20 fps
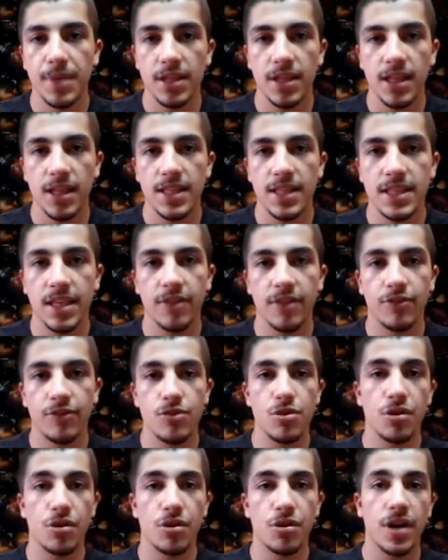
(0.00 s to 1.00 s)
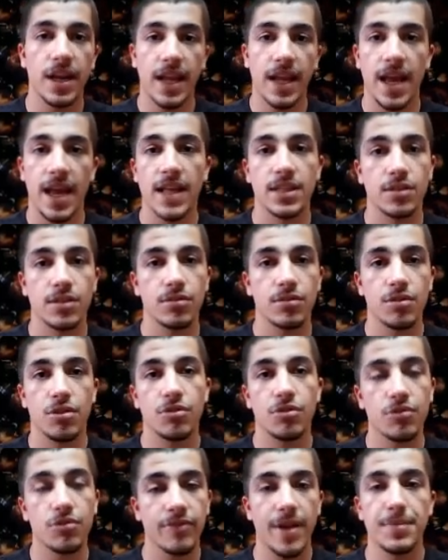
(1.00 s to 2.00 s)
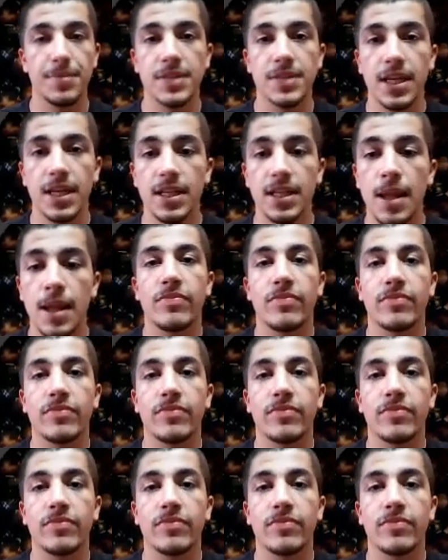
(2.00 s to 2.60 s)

let's say if you're running ads to your website